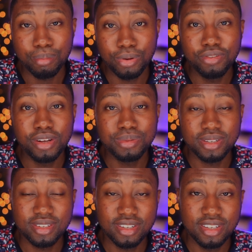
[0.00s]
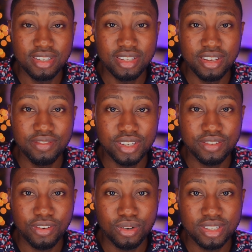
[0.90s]
Proverbs chapter 16, verse
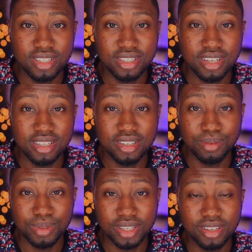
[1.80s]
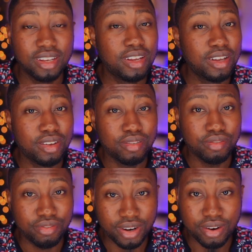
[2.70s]
14 says something
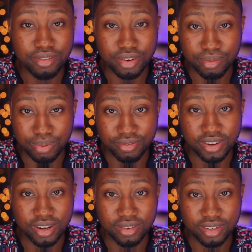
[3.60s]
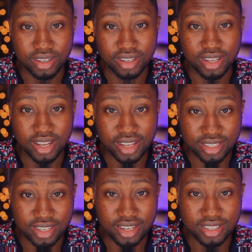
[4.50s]
very, very profound. It
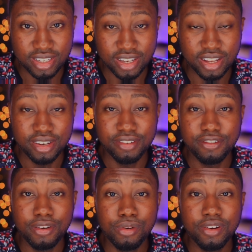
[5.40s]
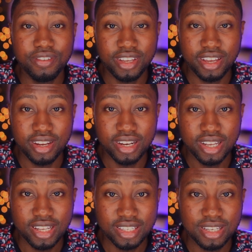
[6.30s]
says that the fury of a king
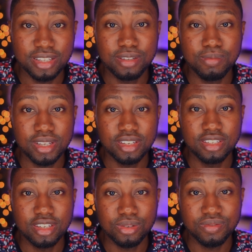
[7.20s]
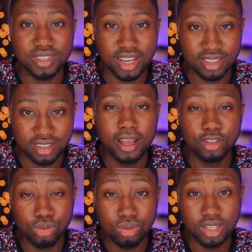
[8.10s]
sends messengers of death.
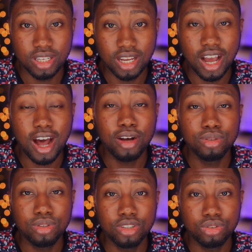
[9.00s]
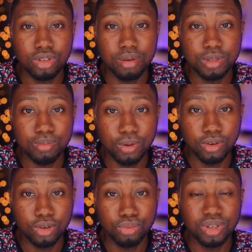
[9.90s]
Truly, how Donald Trump
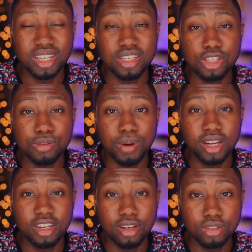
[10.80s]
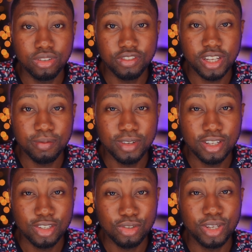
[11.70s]
spoke really inspired a lot of them
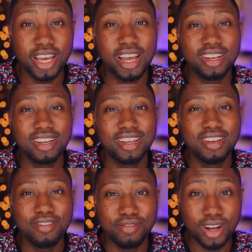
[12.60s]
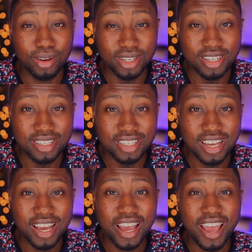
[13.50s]
to get violent
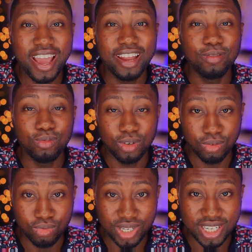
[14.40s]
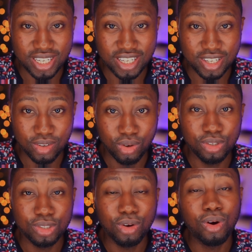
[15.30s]
and were really going
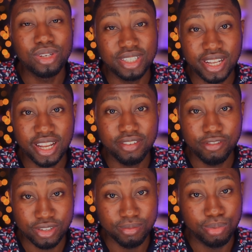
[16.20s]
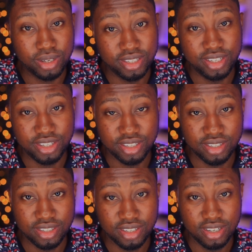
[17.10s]
to cause death for some
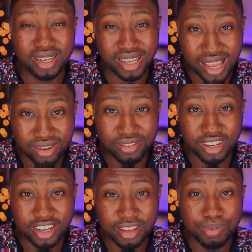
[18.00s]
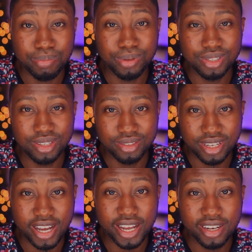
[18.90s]
politicians. At the end of the day, people still
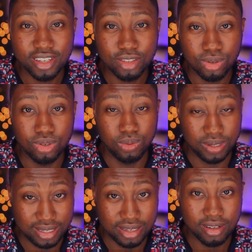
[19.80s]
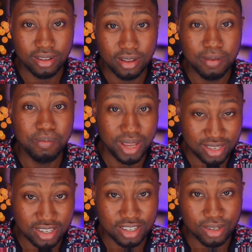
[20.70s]
died, so they were still
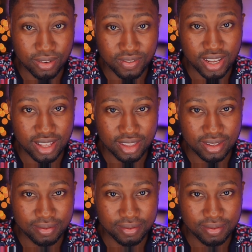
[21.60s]
messengers of death.